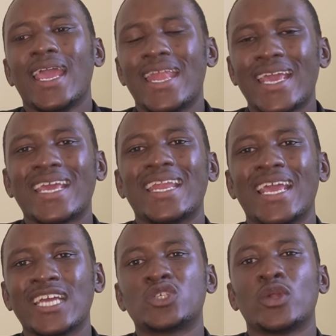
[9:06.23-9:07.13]
and I can
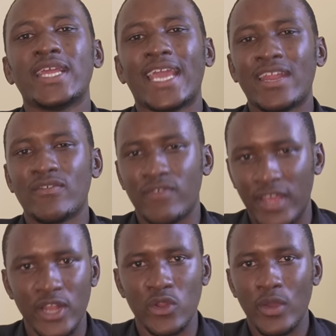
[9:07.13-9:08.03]
actually add
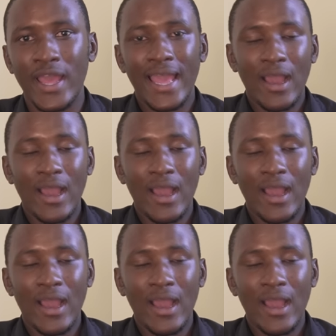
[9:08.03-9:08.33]
value.